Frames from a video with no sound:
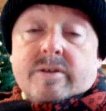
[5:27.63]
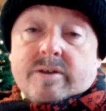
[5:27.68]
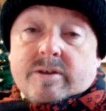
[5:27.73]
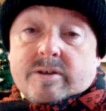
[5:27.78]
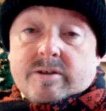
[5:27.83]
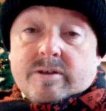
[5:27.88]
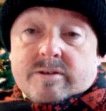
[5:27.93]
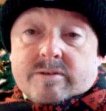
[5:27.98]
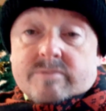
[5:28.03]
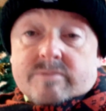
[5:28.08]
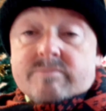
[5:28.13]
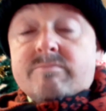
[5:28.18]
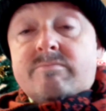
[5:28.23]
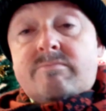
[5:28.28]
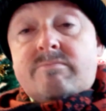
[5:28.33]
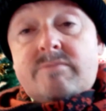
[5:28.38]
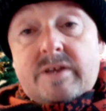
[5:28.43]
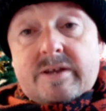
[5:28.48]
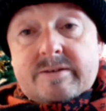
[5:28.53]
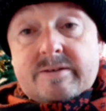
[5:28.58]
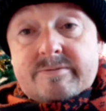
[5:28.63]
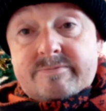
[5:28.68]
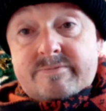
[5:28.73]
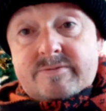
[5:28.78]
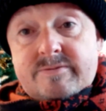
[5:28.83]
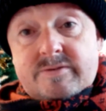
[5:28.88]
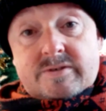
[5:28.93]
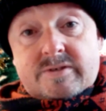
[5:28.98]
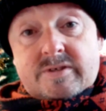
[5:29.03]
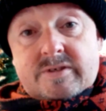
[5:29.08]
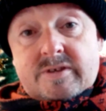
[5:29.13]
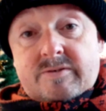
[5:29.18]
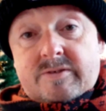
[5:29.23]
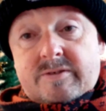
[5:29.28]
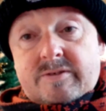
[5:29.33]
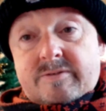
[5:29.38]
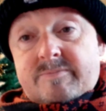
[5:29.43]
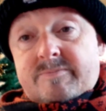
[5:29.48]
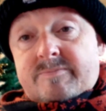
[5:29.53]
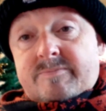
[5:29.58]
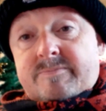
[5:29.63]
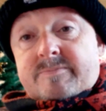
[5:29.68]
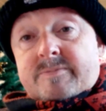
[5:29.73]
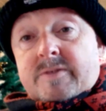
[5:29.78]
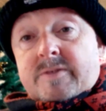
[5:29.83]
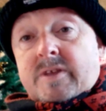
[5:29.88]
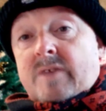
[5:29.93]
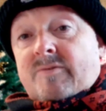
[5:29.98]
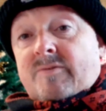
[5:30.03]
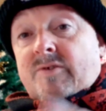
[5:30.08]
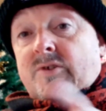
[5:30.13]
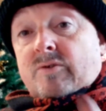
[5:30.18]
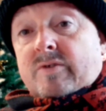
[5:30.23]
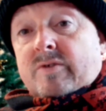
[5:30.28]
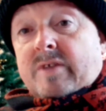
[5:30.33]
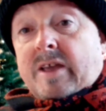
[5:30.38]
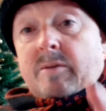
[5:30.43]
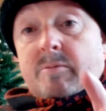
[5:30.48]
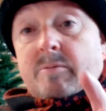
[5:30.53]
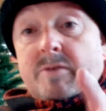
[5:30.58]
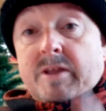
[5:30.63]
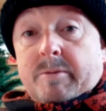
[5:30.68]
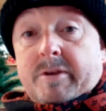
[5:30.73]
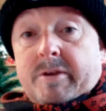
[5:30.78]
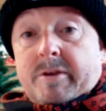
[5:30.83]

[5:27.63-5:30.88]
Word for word: Uh, yeah, serious. If it does help, let me